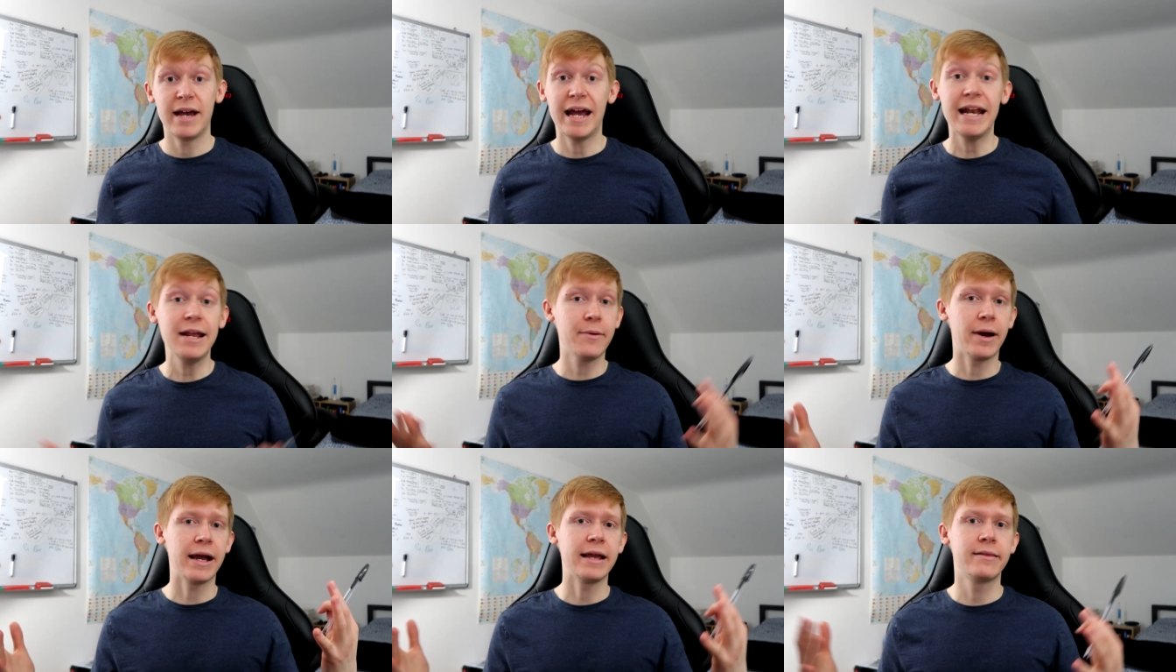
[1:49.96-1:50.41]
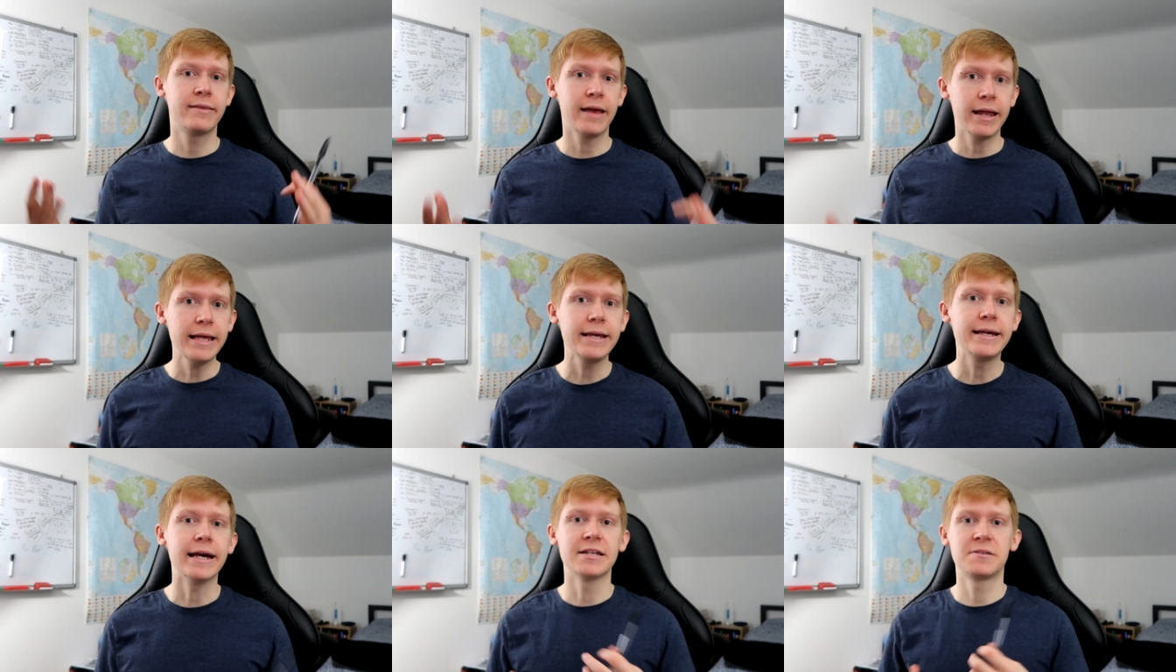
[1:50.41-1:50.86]
Anyway,
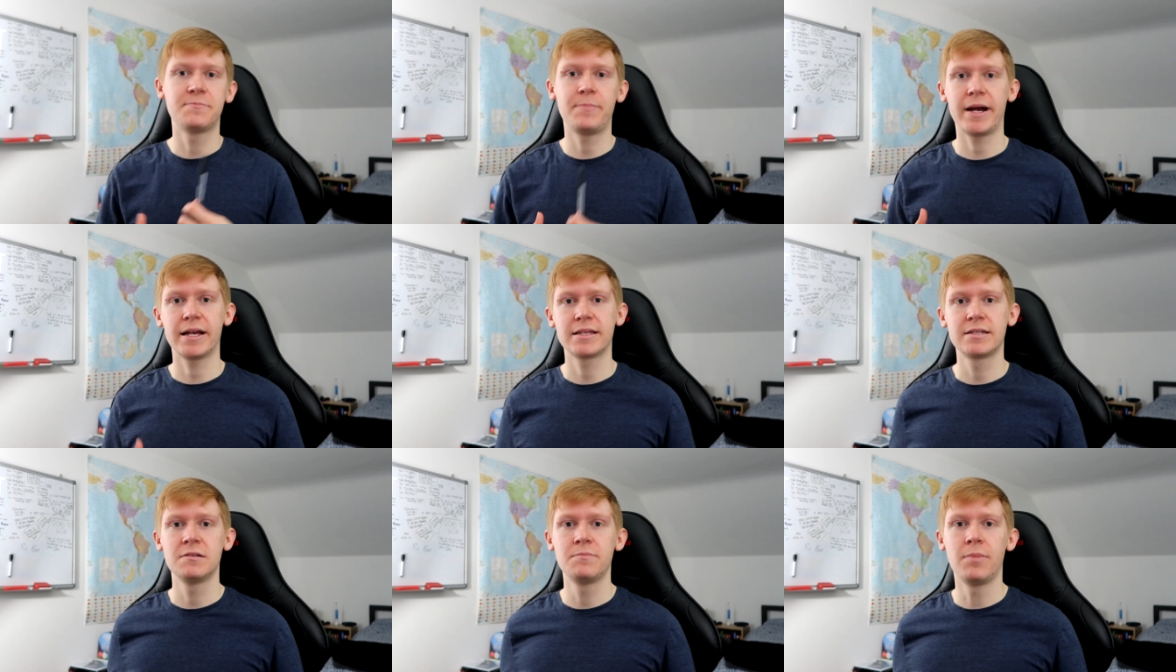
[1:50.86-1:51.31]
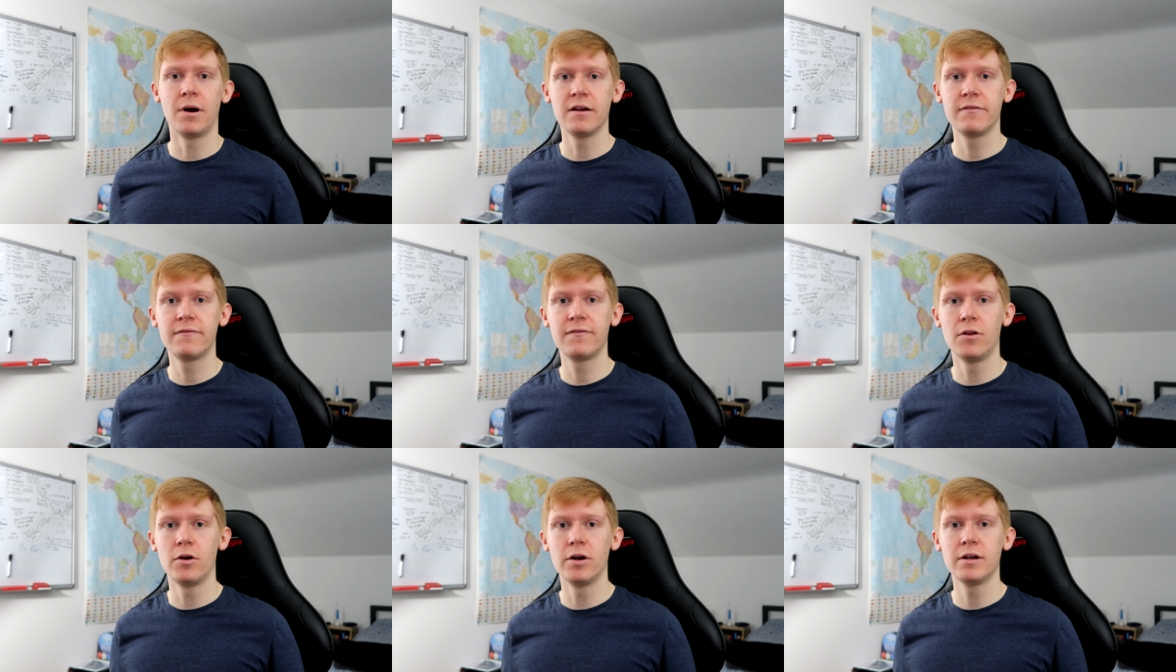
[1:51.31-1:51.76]
then he gets battered by
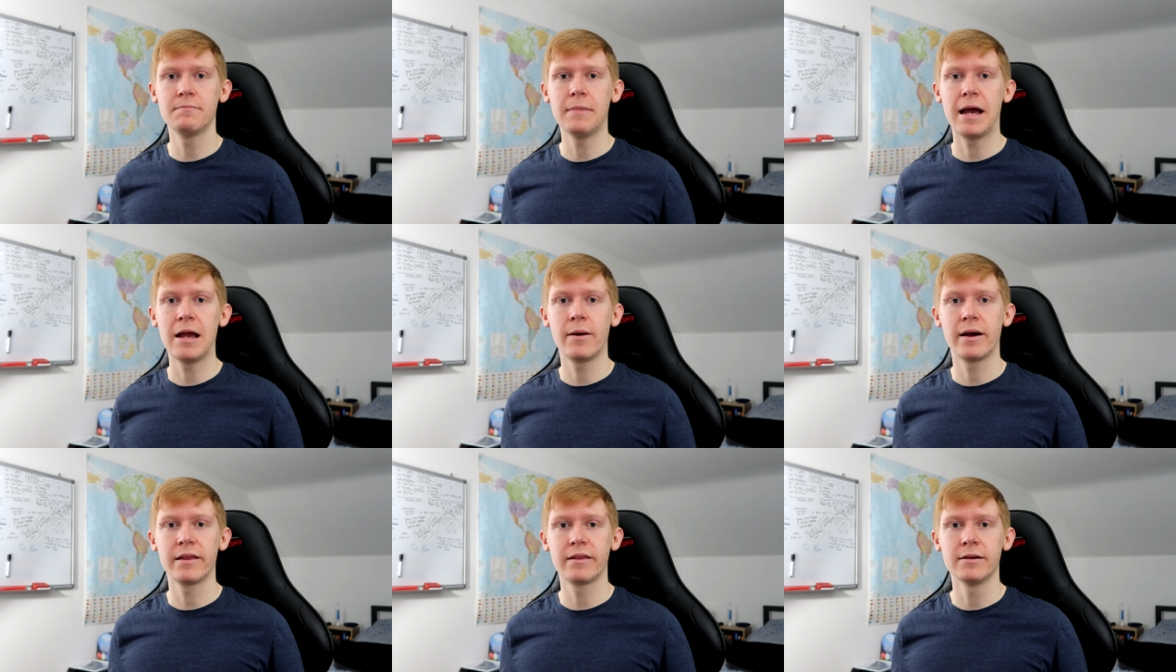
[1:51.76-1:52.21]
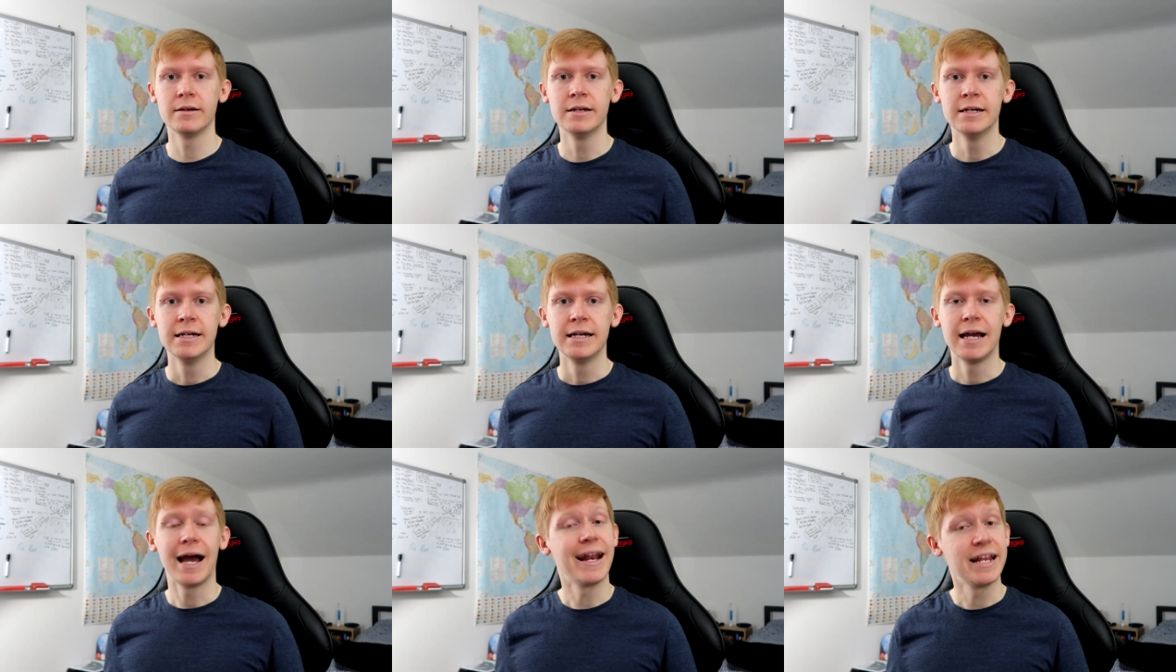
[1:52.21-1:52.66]
Floyd Mayweather
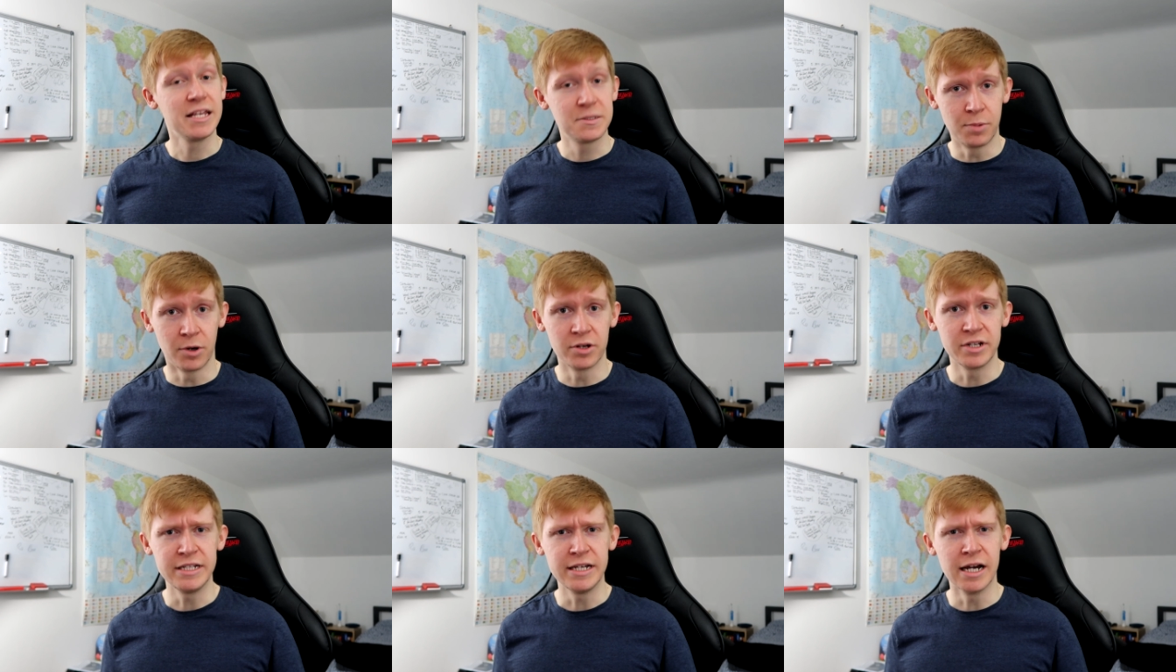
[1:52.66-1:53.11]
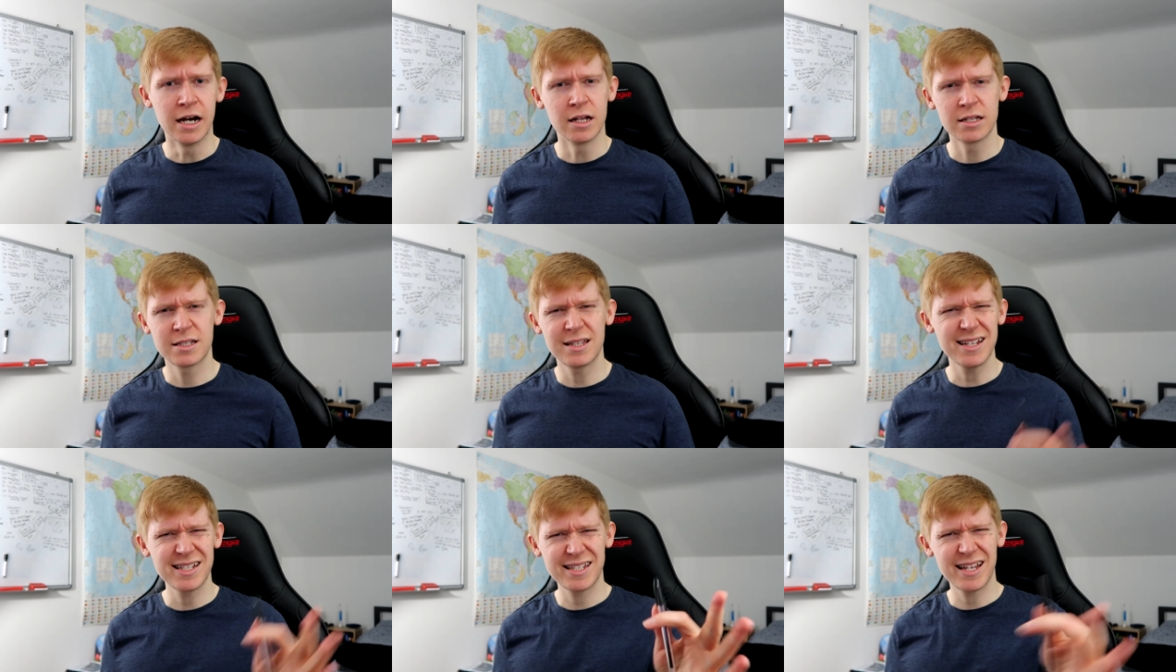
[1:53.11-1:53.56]
and his
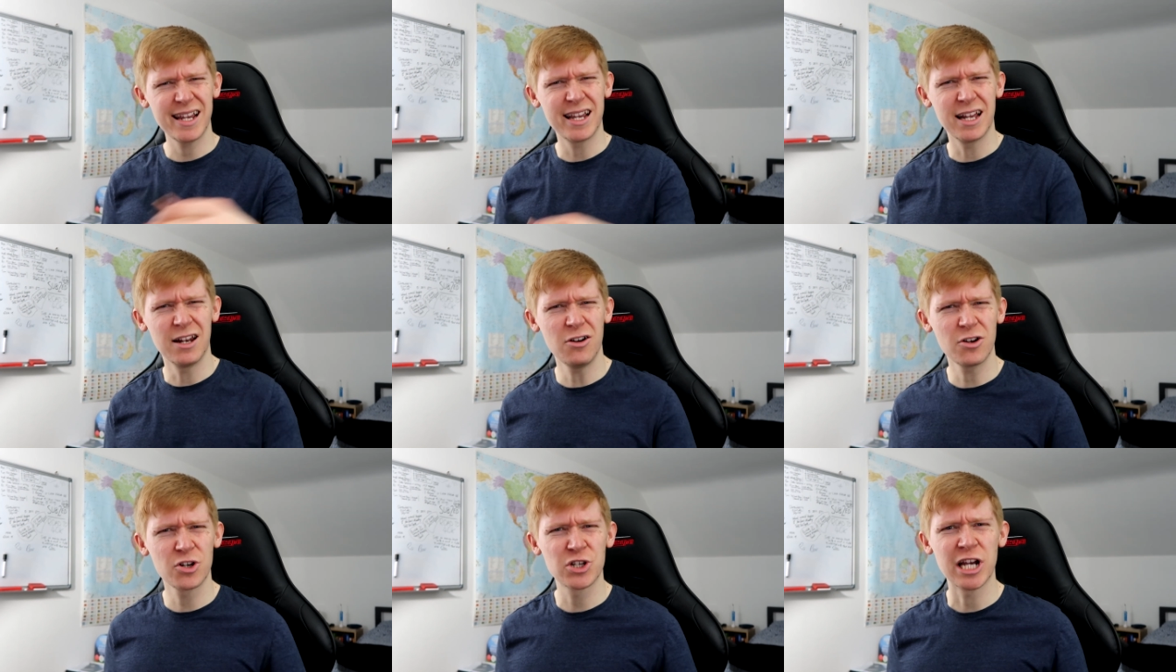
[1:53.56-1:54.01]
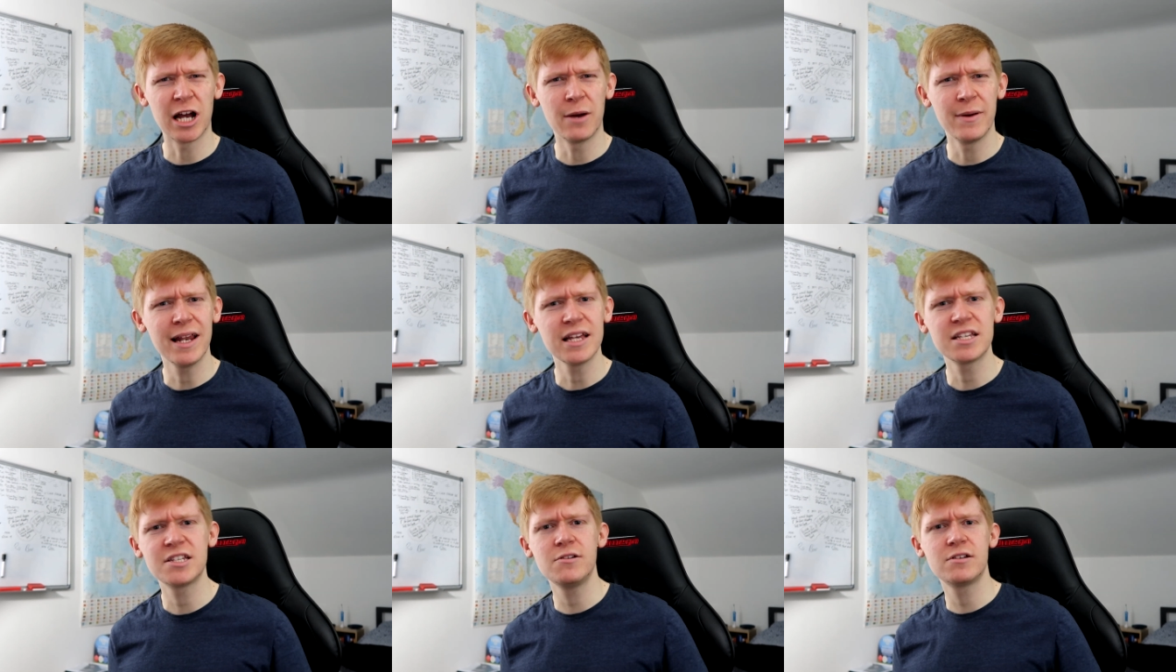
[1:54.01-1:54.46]
bodyguards. Let's take a look, shall
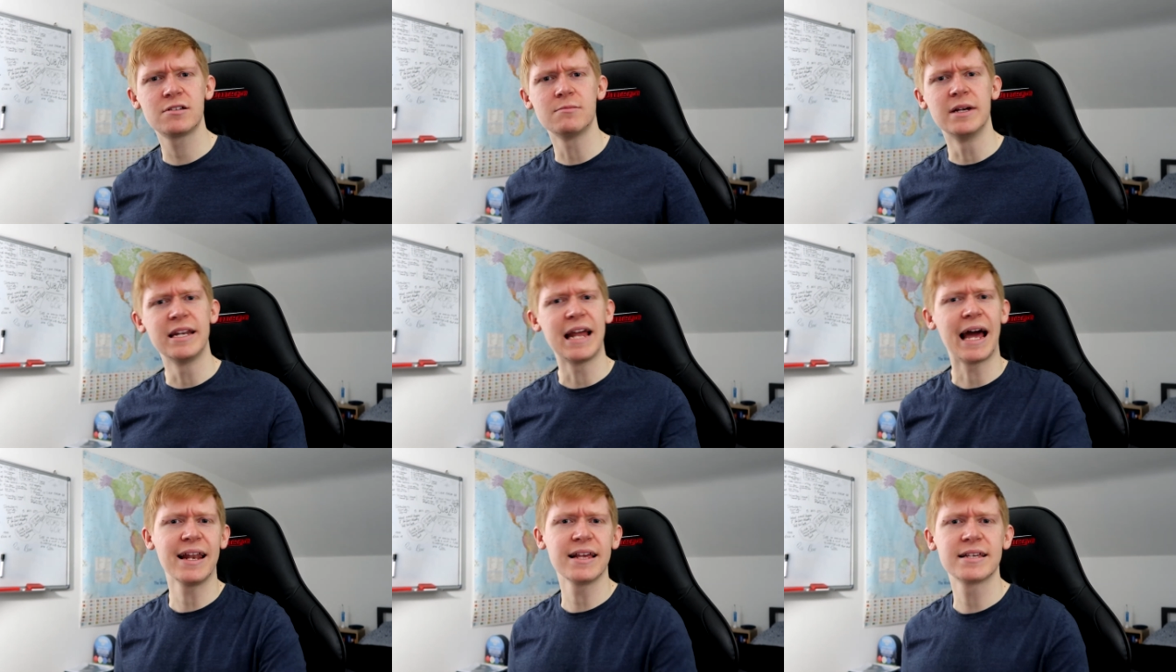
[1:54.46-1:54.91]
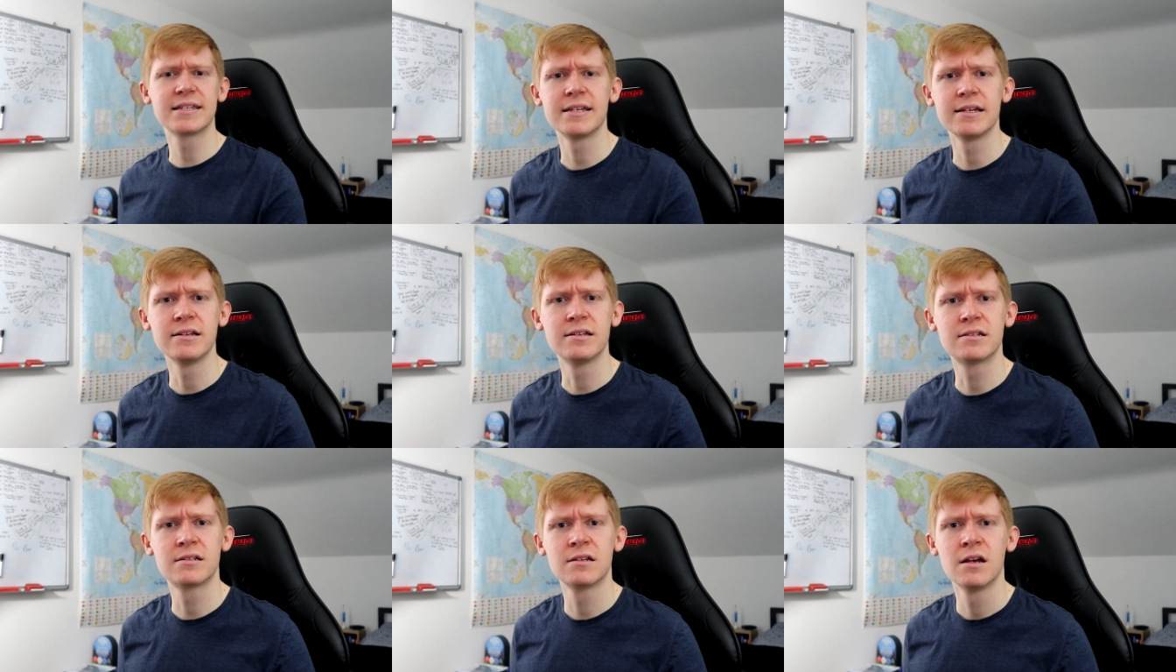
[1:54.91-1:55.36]
we? Let's do some
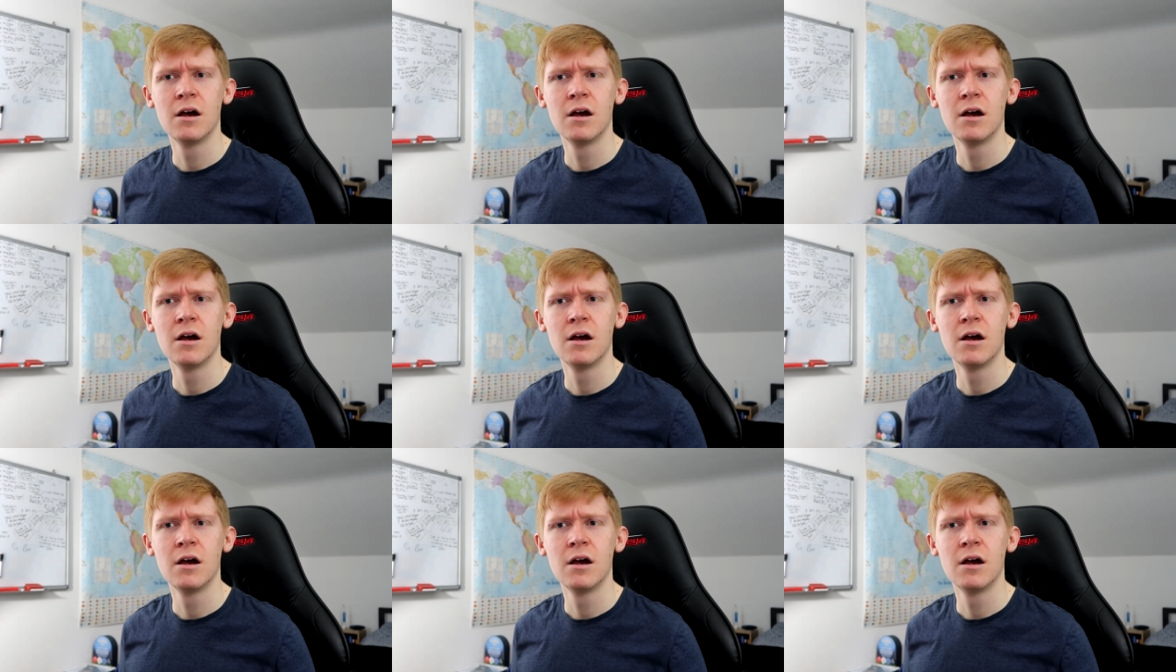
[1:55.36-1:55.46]
analysis.